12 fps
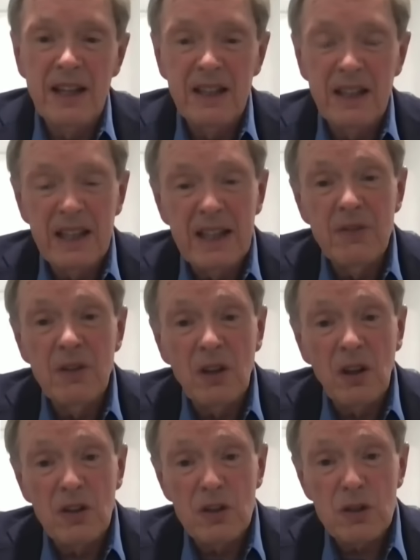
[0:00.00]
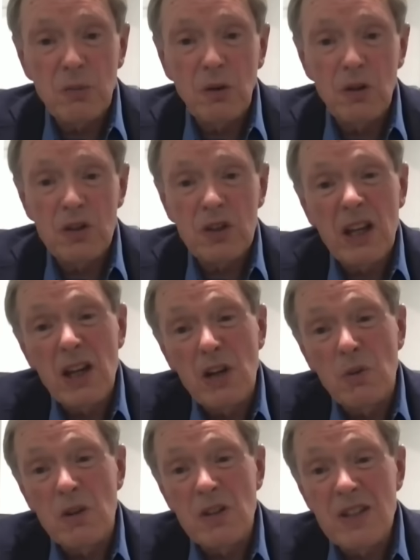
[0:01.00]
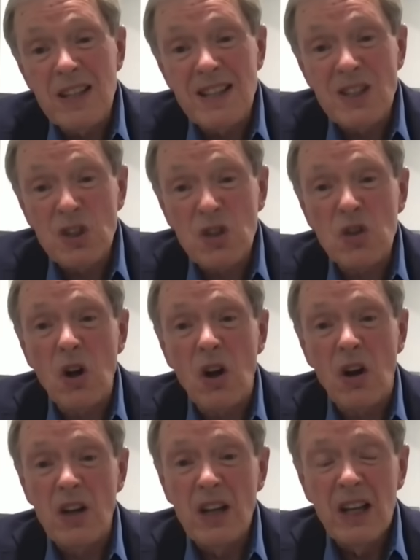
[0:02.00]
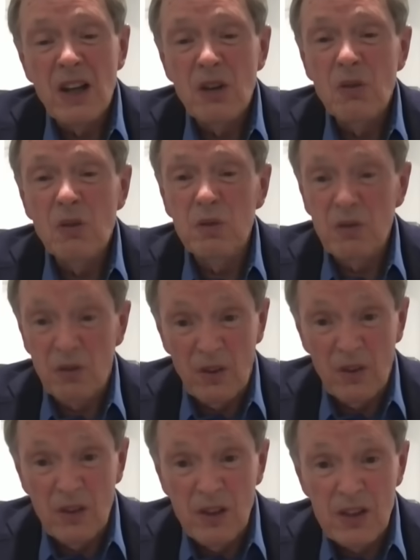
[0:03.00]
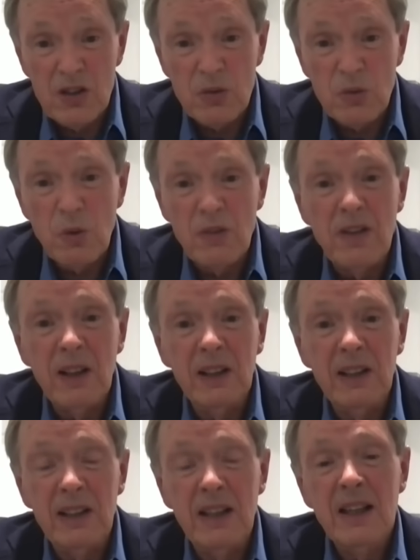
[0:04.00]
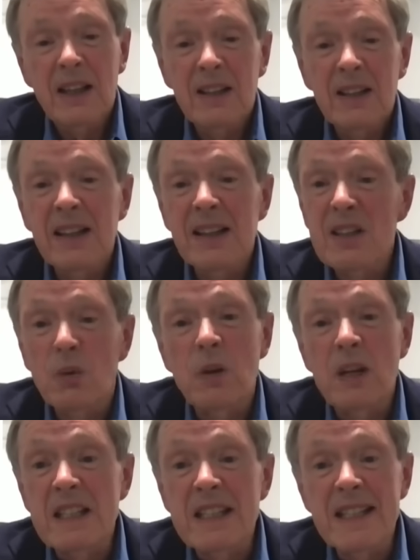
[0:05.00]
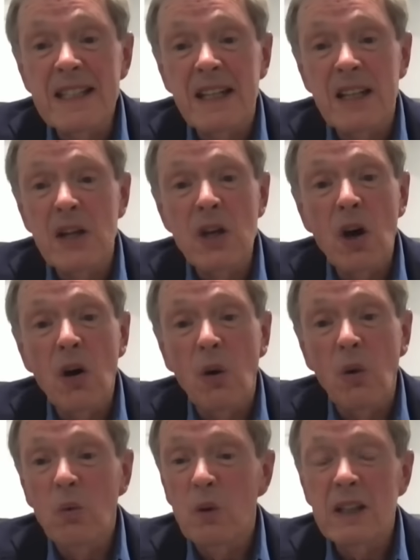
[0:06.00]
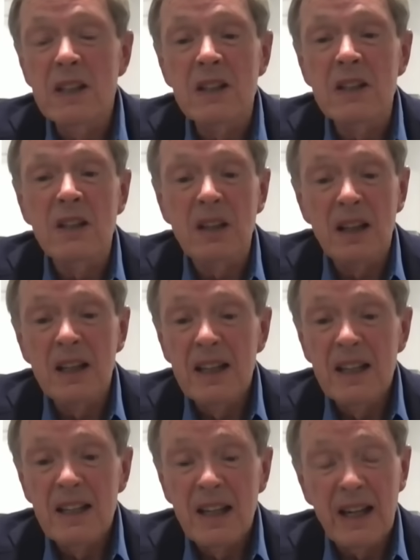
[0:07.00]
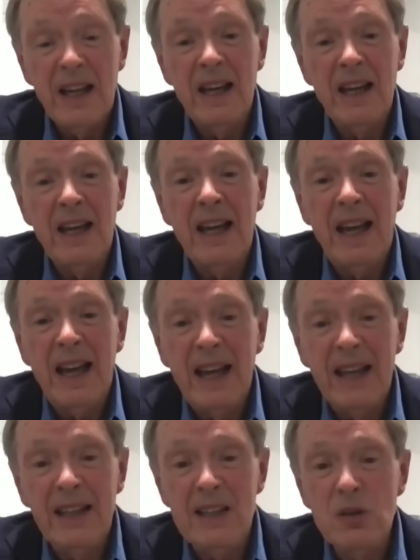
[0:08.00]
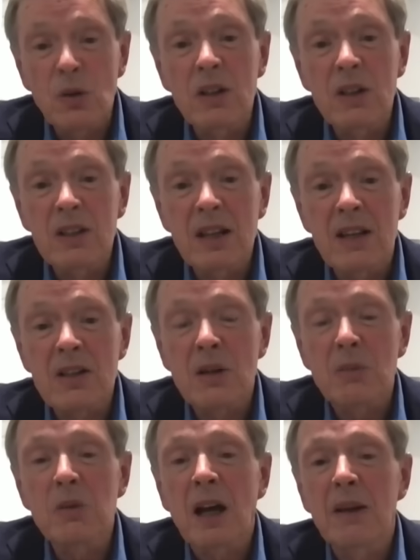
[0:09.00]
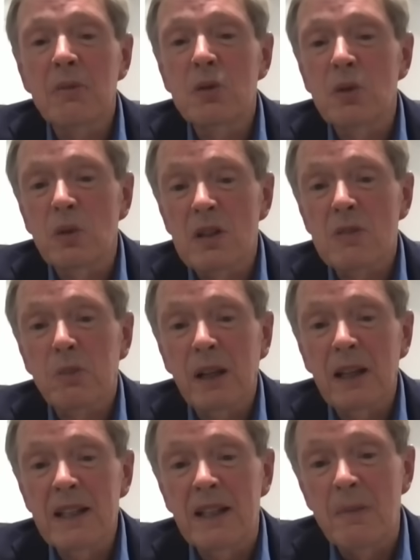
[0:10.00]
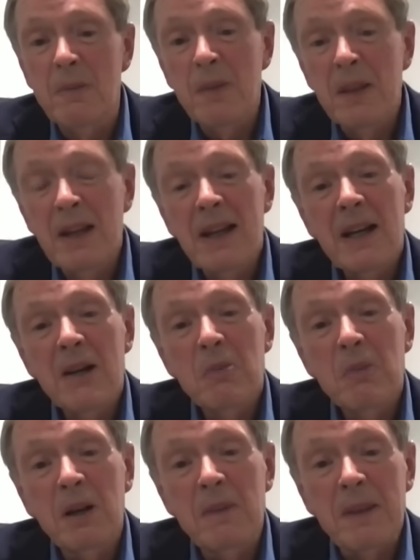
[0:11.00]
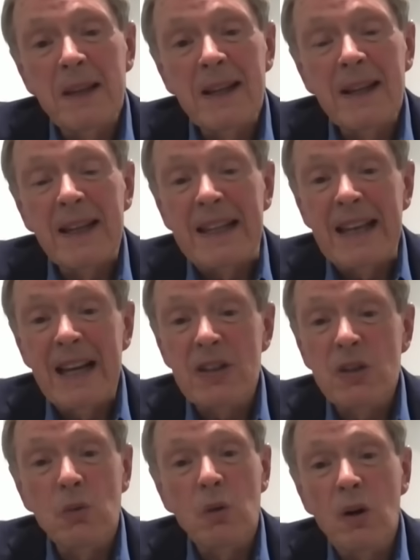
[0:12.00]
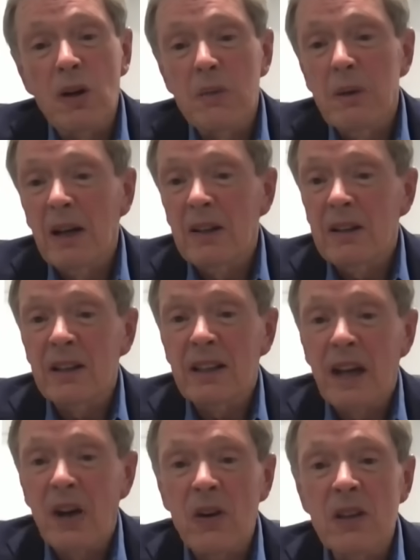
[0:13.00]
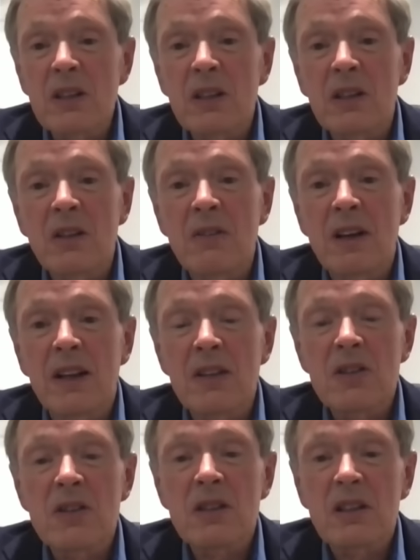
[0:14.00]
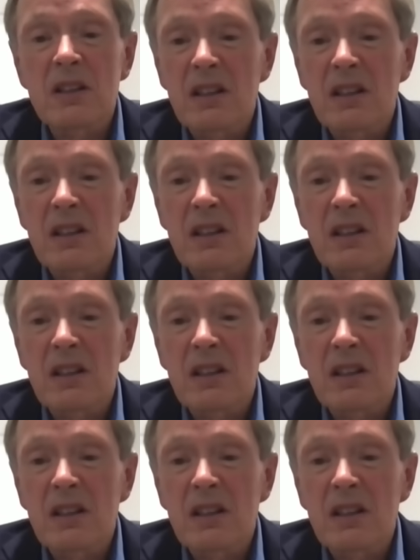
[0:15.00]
and even on the small scale where things start, this is revealing things that we didn't know. We didn't, and it's going to take some time to explain them. But yes, you worry about Carrington events